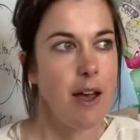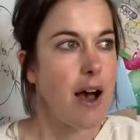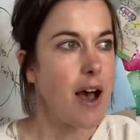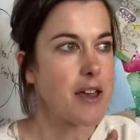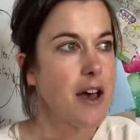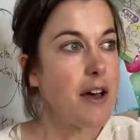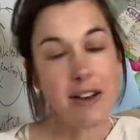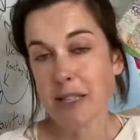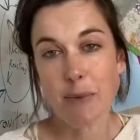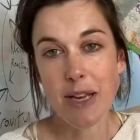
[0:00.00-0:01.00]
I can't
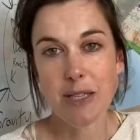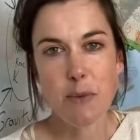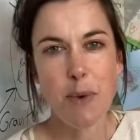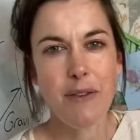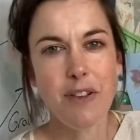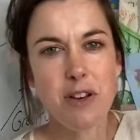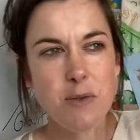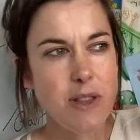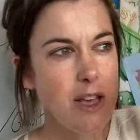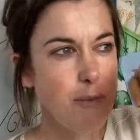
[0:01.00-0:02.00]
explain it, to be perfectly honest
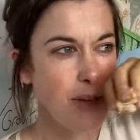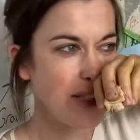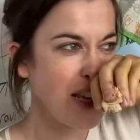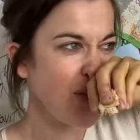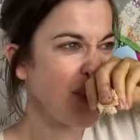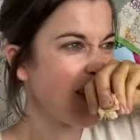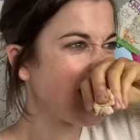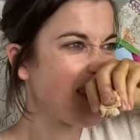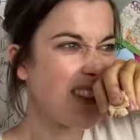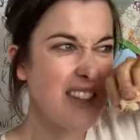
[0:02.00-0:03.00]
with you, because
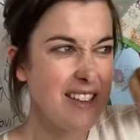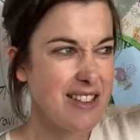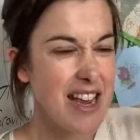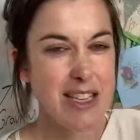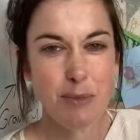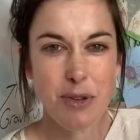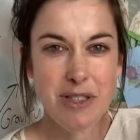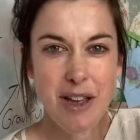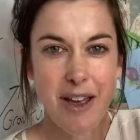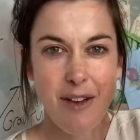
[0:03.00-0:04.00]
even the textbooks
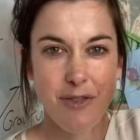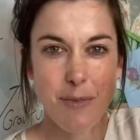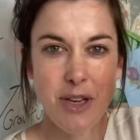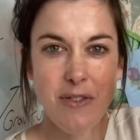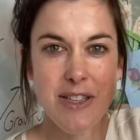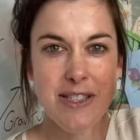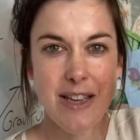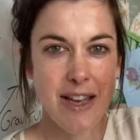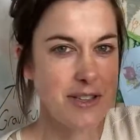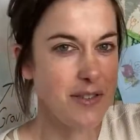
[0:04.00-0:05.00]
that I have from
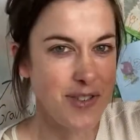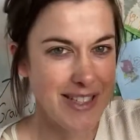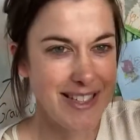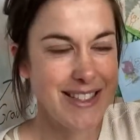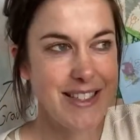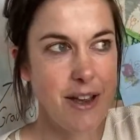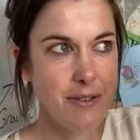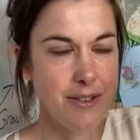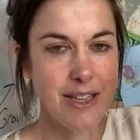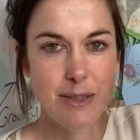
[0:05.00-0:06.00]
university, Astrophysics,
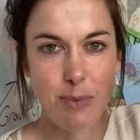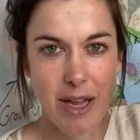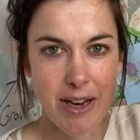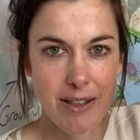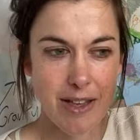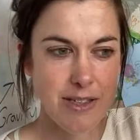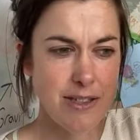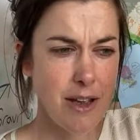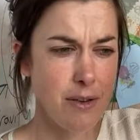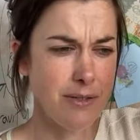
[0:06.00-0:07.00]
don't explain it. They
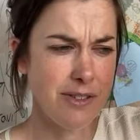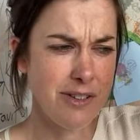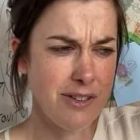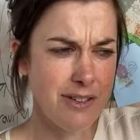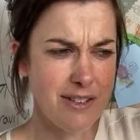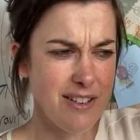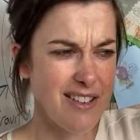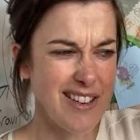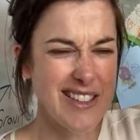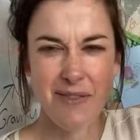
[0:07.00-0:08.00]
just go,
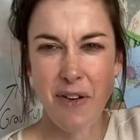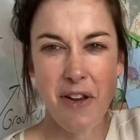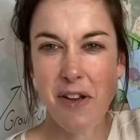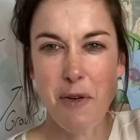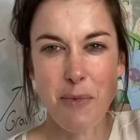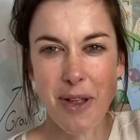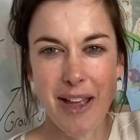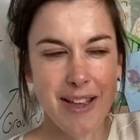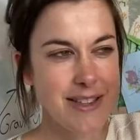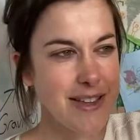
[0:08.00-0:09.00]
oh, it's very
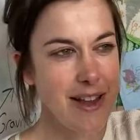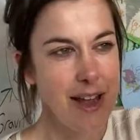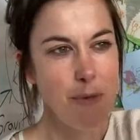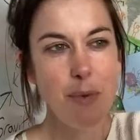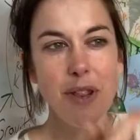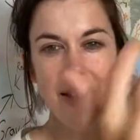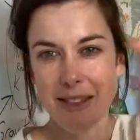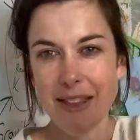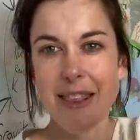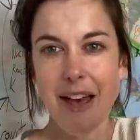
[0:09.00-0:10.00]
complicated. But
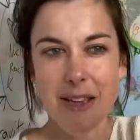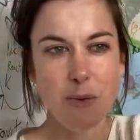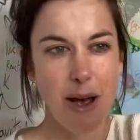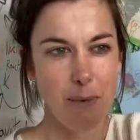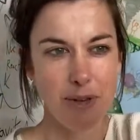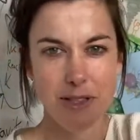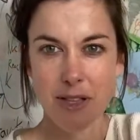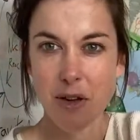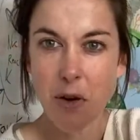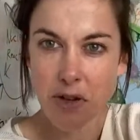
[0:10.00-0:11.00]
that is what happens.
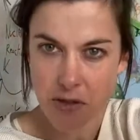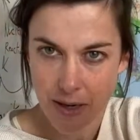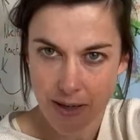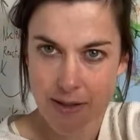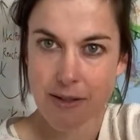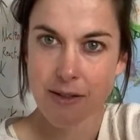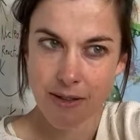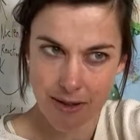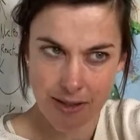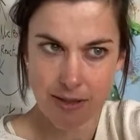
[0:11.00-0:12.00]
The core shrinks
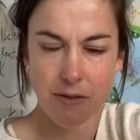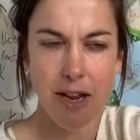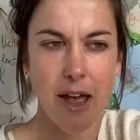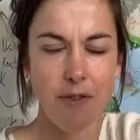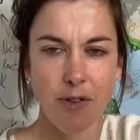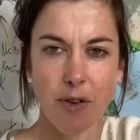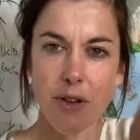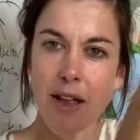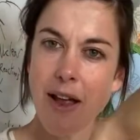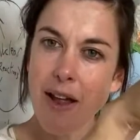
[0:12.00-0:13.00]
because it's running out of
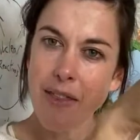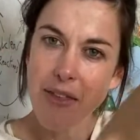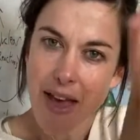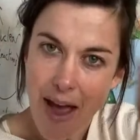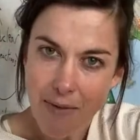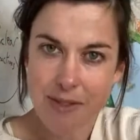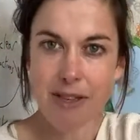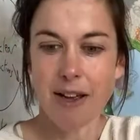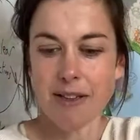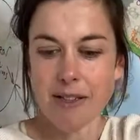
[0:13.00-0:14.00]
fuel. The
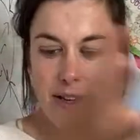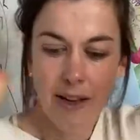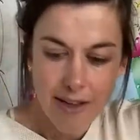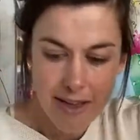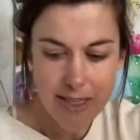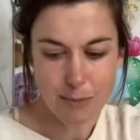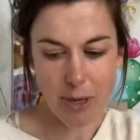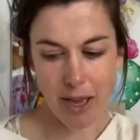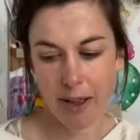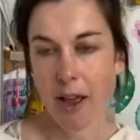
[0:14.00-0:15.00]
outside gets
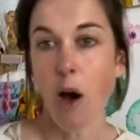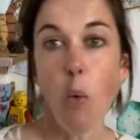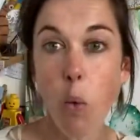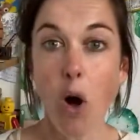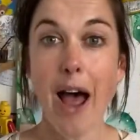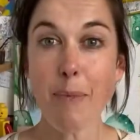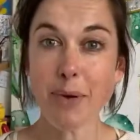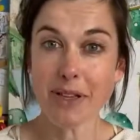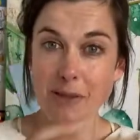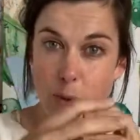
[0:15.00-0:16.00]
bigger. What
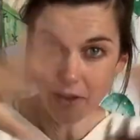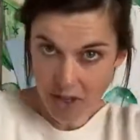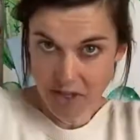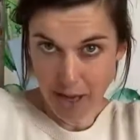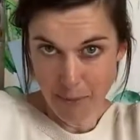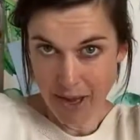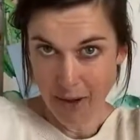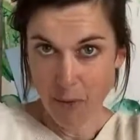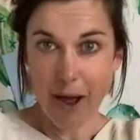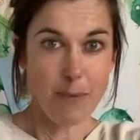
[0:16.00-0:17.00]
happens when things get bigger?
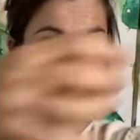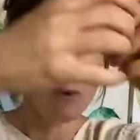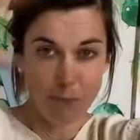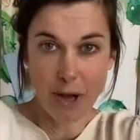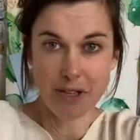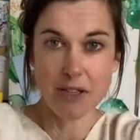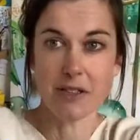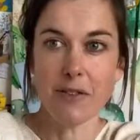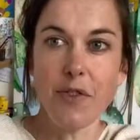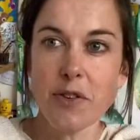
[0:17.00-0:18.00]
What happens when
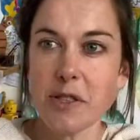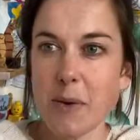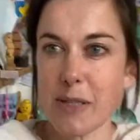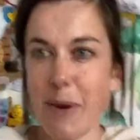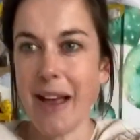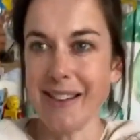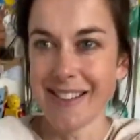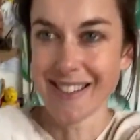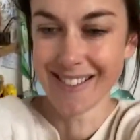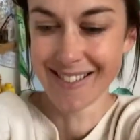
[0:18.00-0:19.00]
particles are forced to expand?